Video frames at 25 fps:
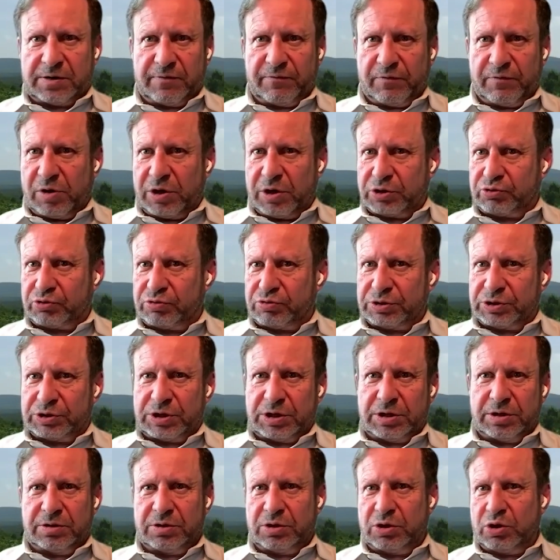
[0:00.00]
of
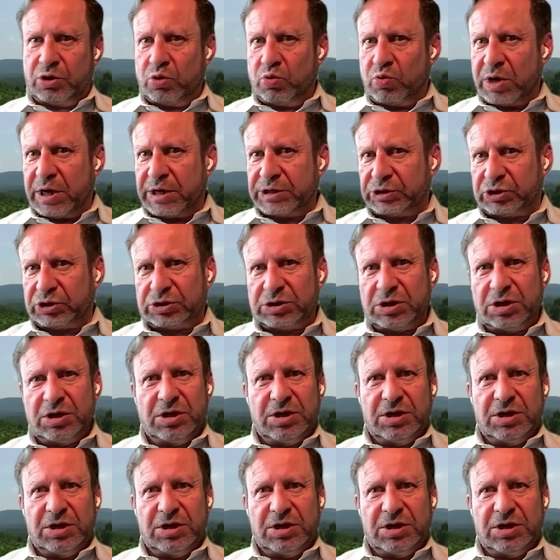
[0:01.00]
electricity in the US,